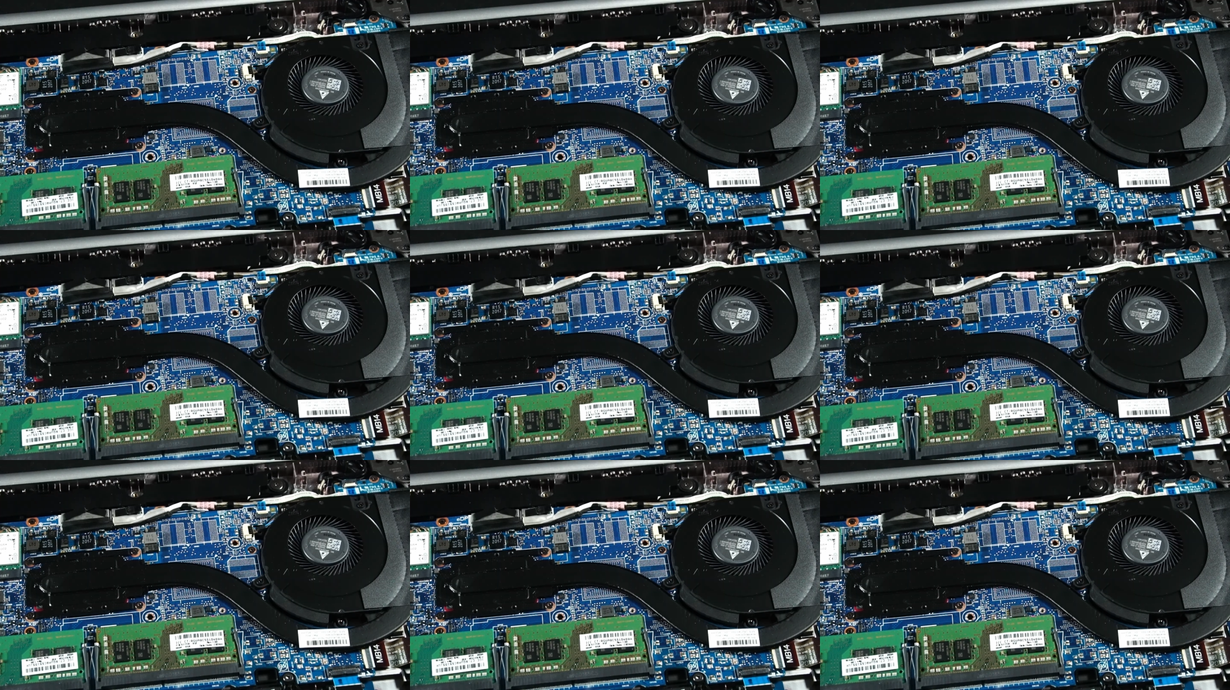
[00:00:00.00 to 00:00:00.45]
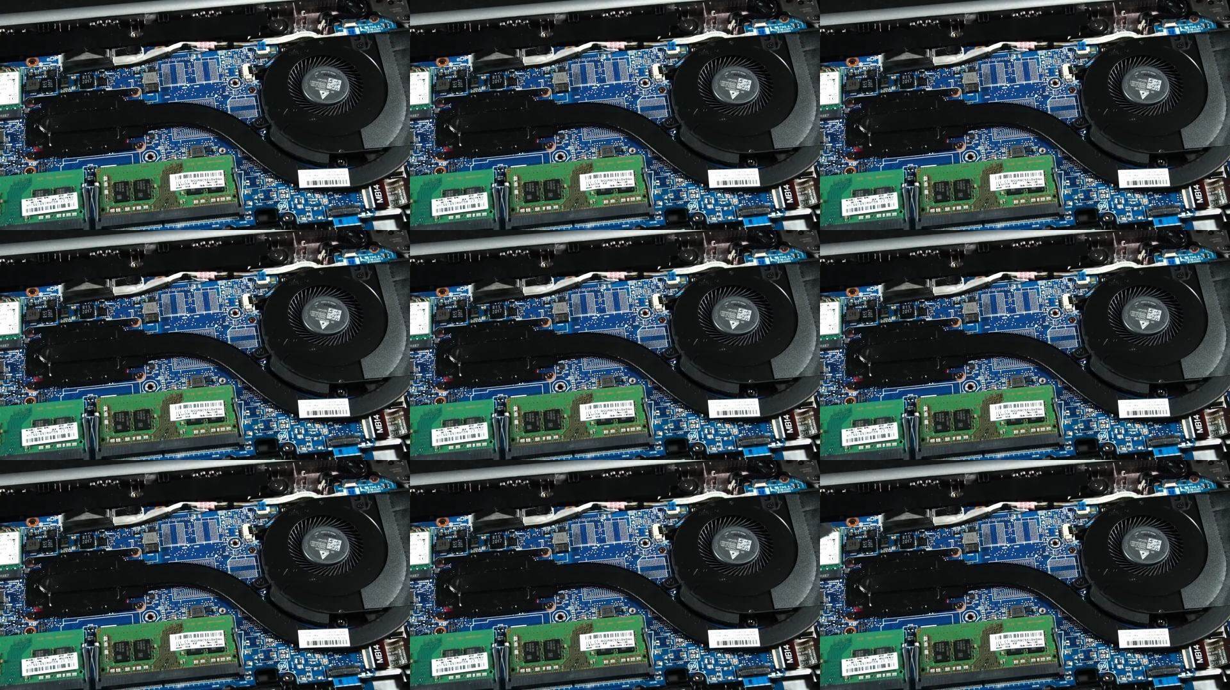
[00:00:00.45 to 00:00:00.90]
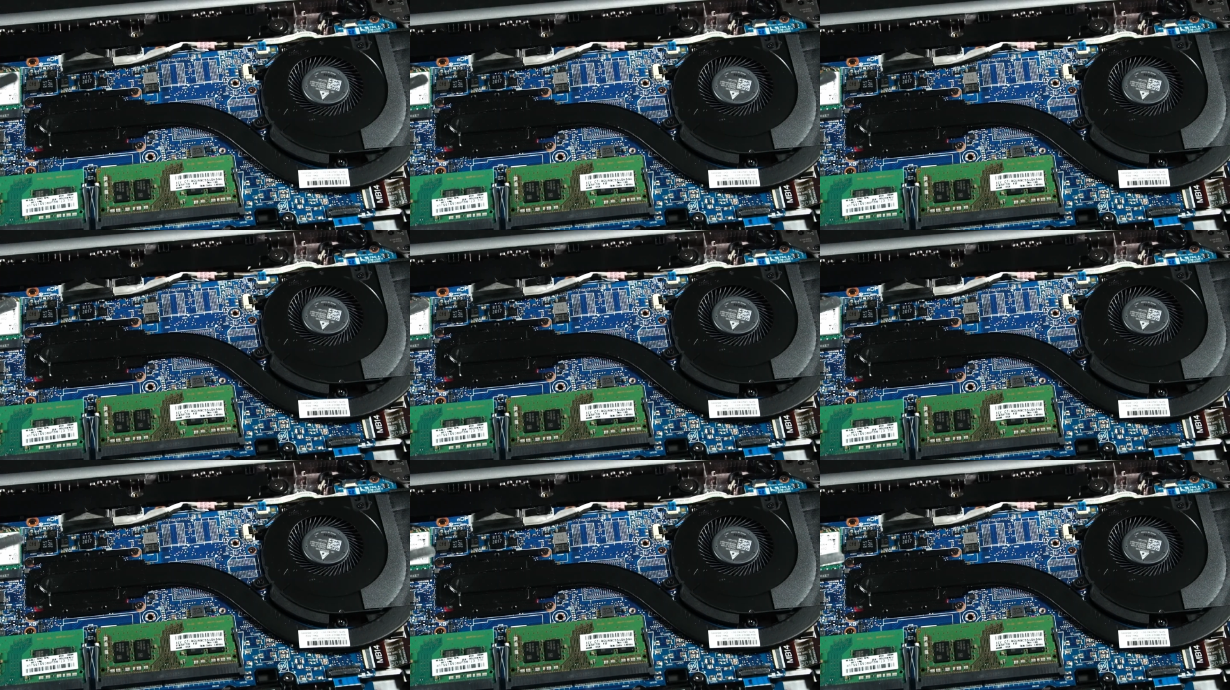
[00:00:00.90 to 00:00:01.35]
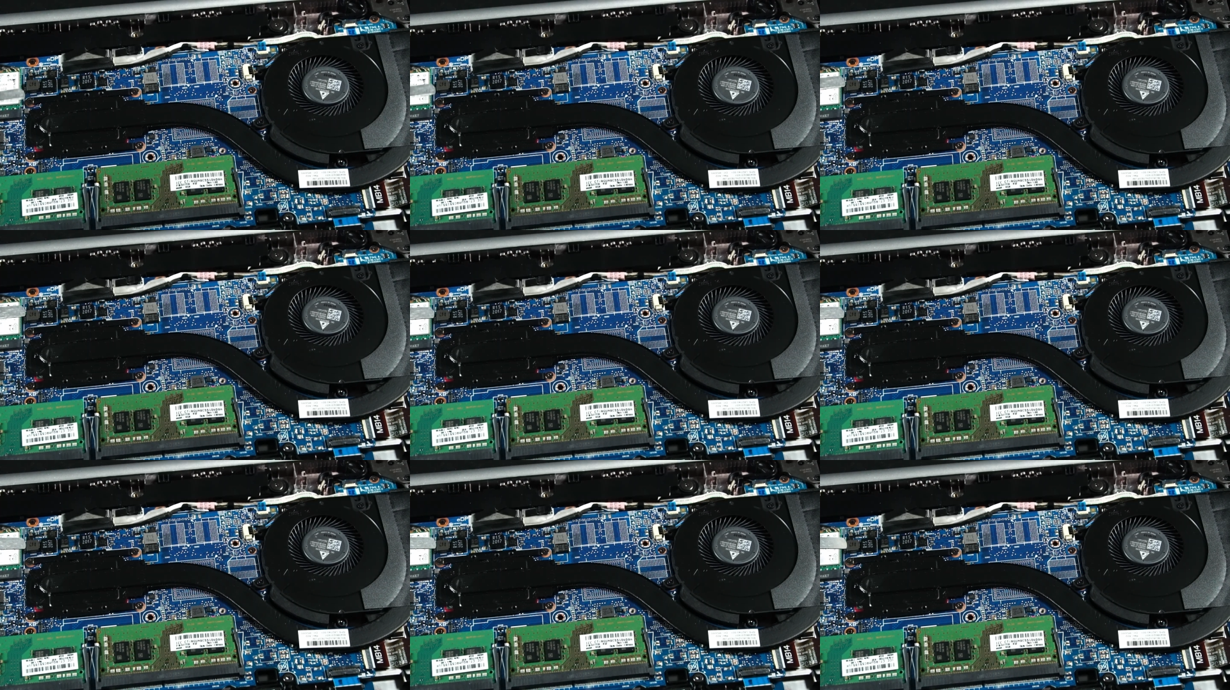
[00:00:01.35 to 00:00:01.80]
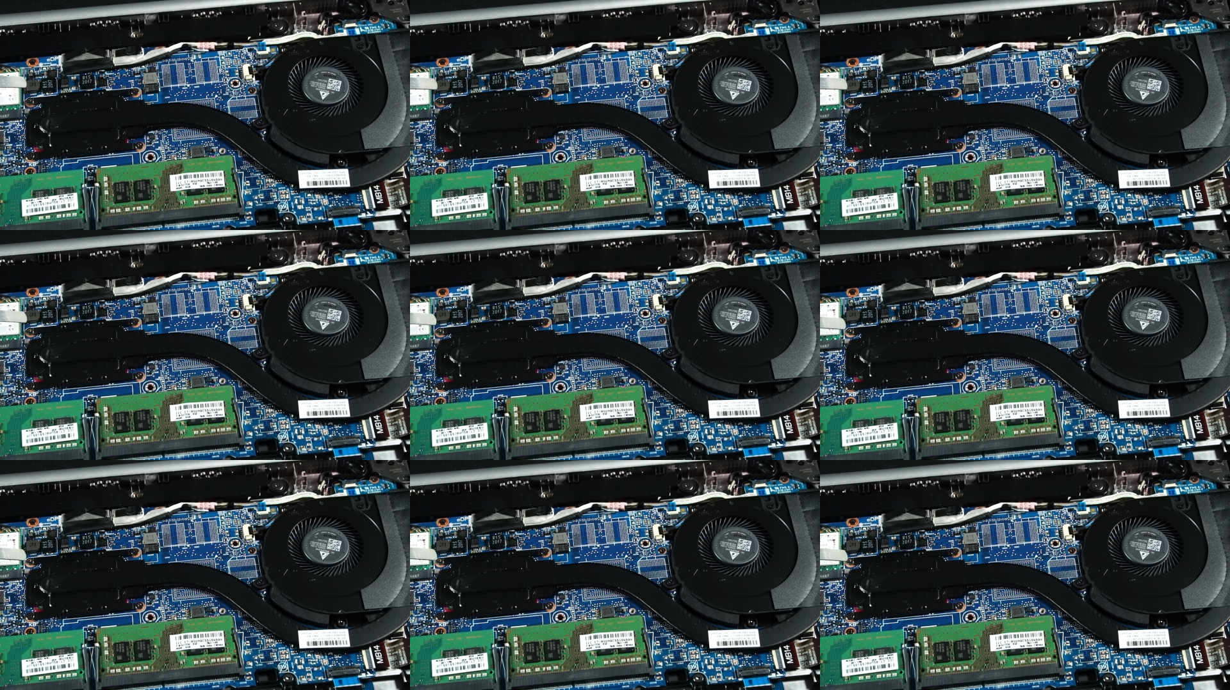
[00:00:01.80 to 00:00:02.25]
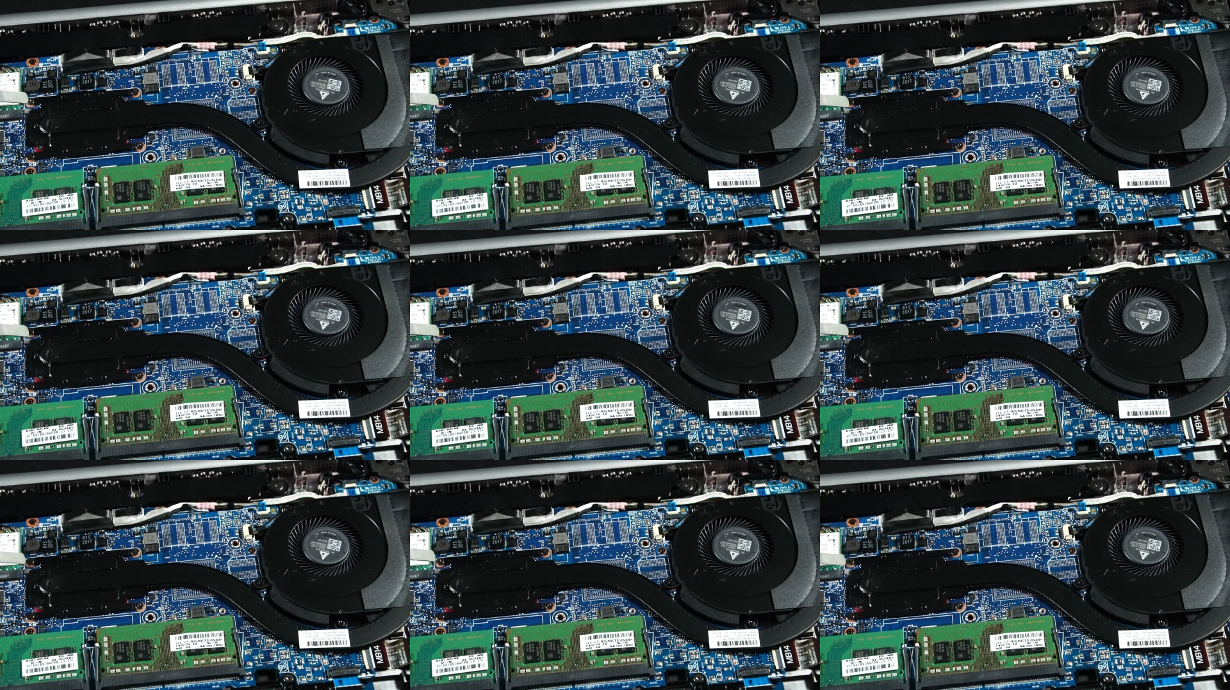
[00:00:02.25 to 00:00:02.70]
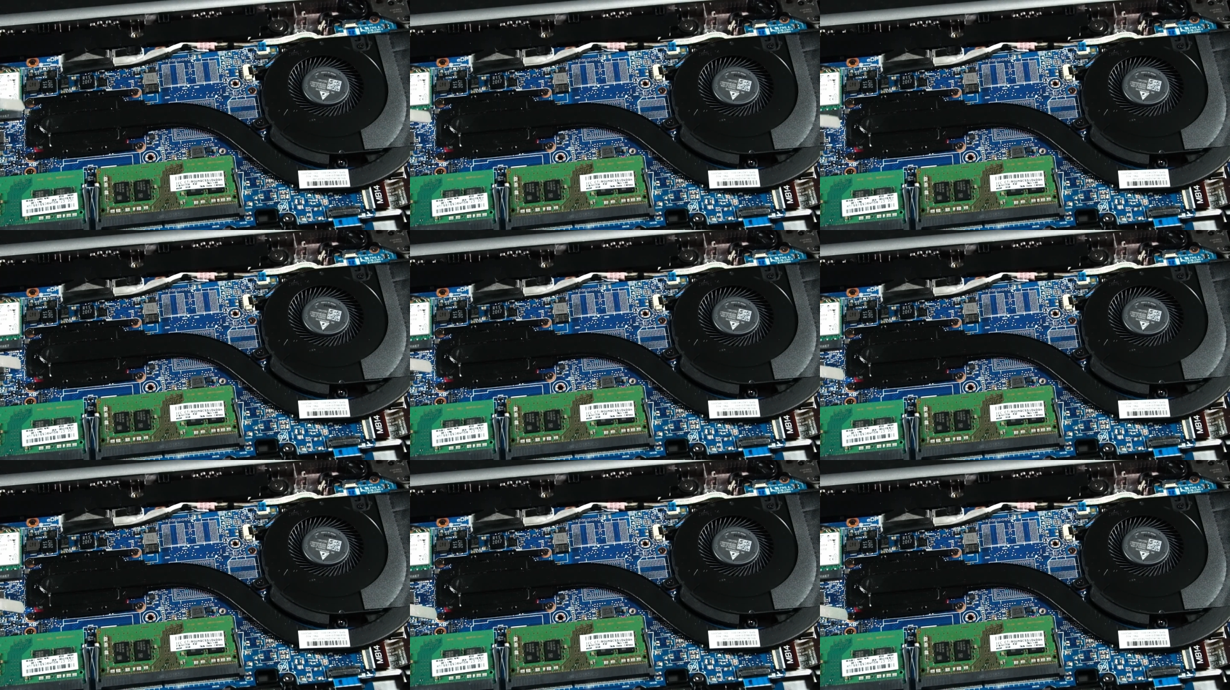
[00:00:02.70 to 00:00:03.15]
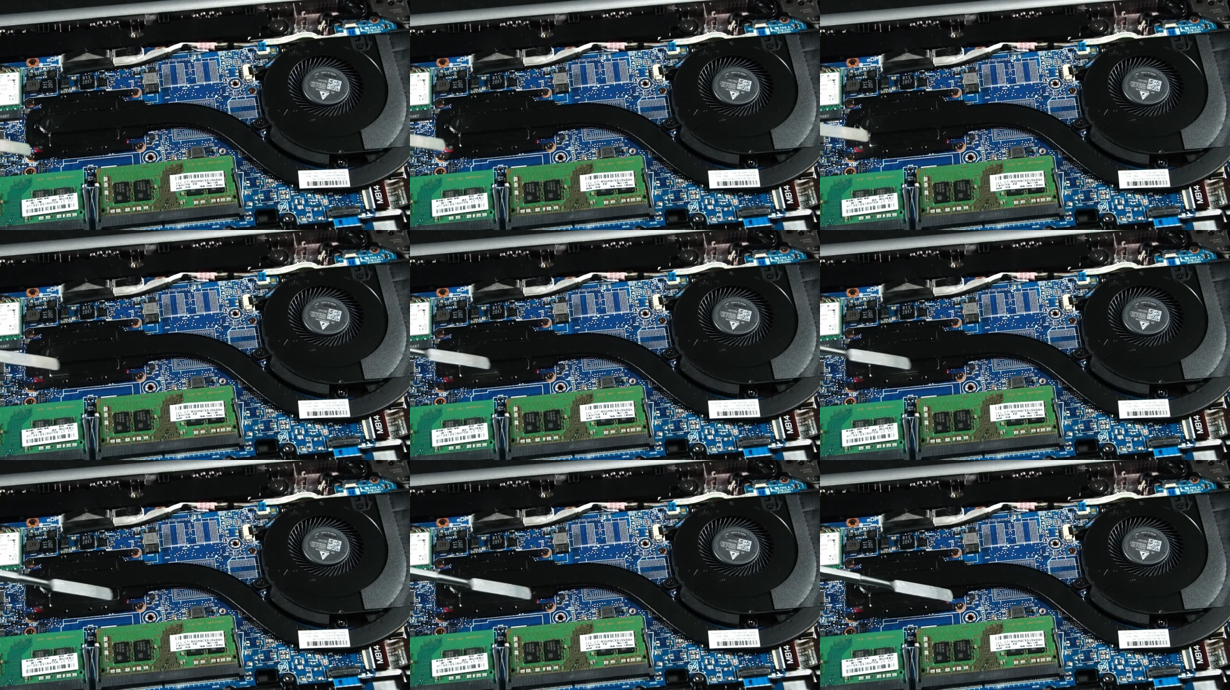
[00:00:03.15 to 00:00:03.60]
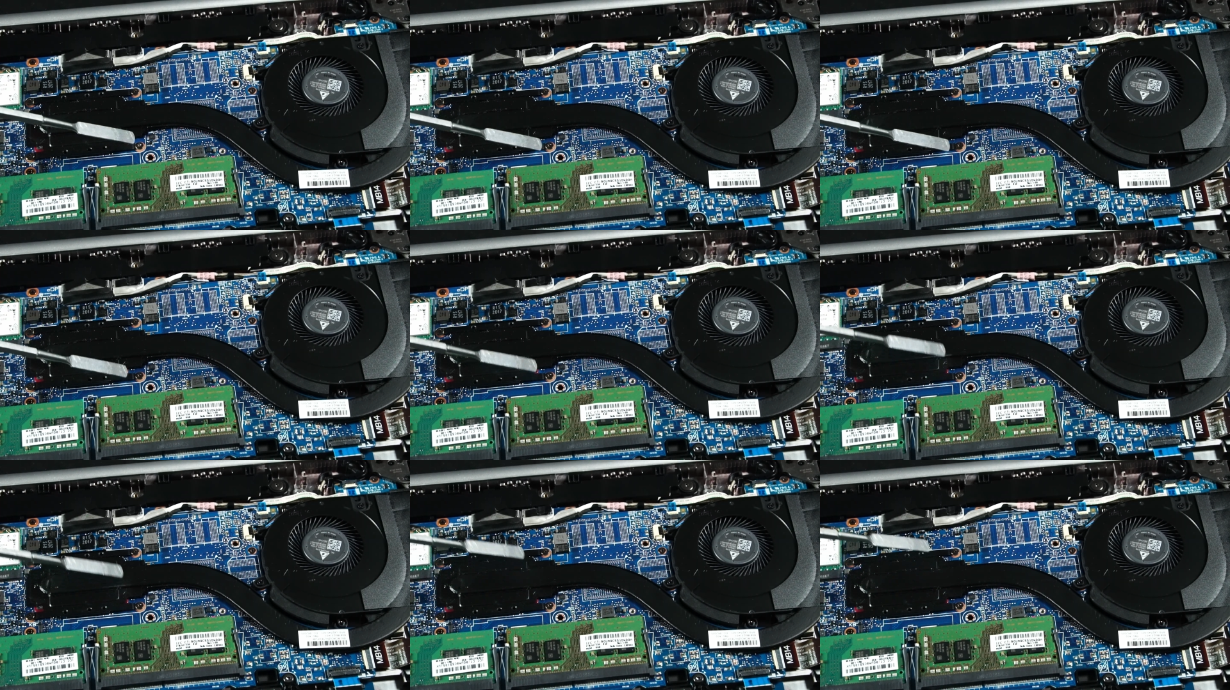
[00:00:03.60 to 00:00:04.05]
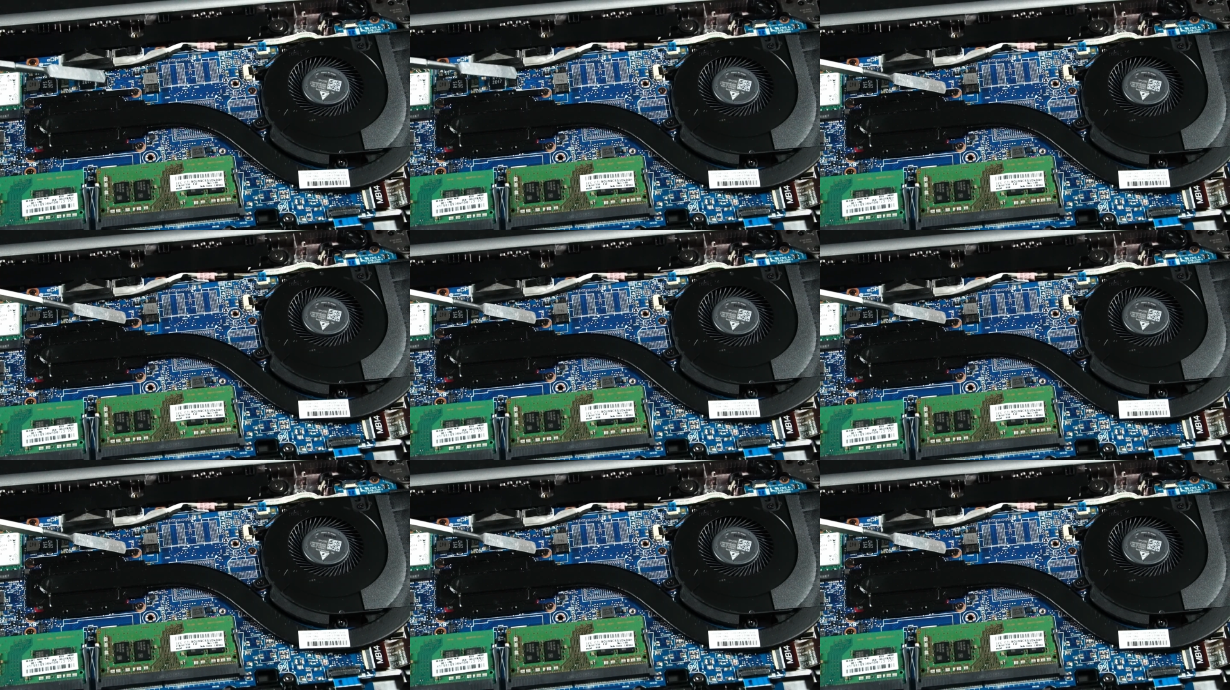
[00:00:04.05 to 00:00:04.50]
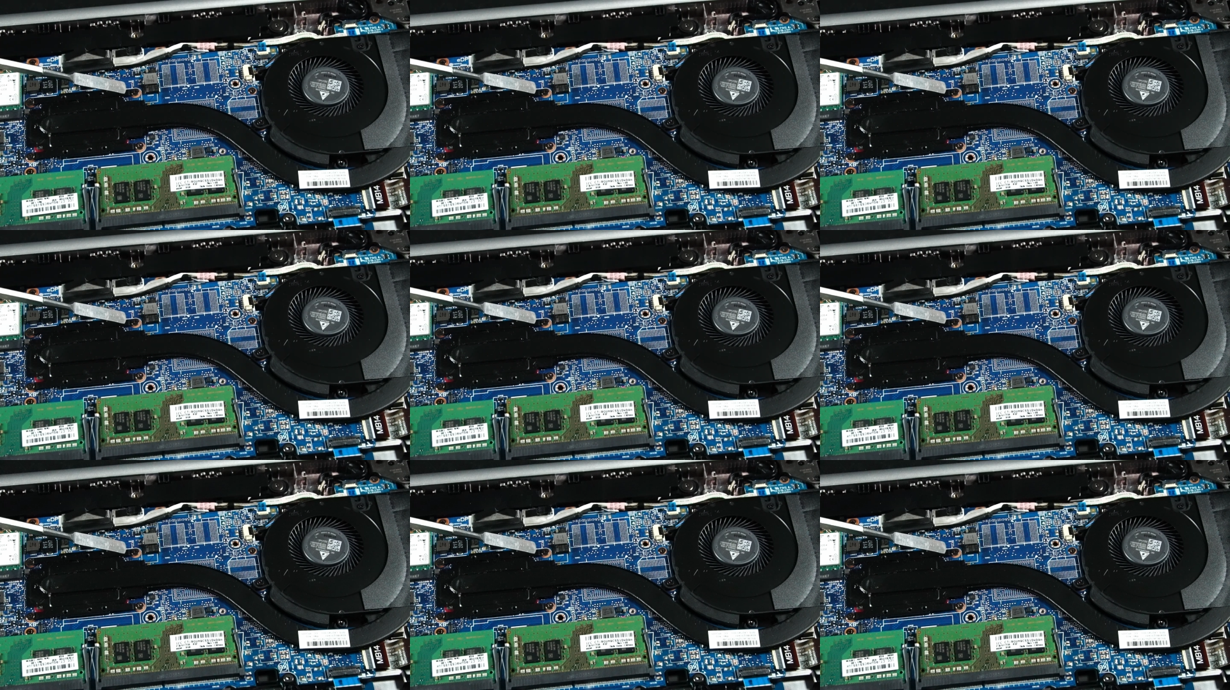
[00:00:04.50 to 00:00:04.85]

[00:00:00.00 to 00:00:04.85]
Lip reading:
No face is visible, so there are no lips to read.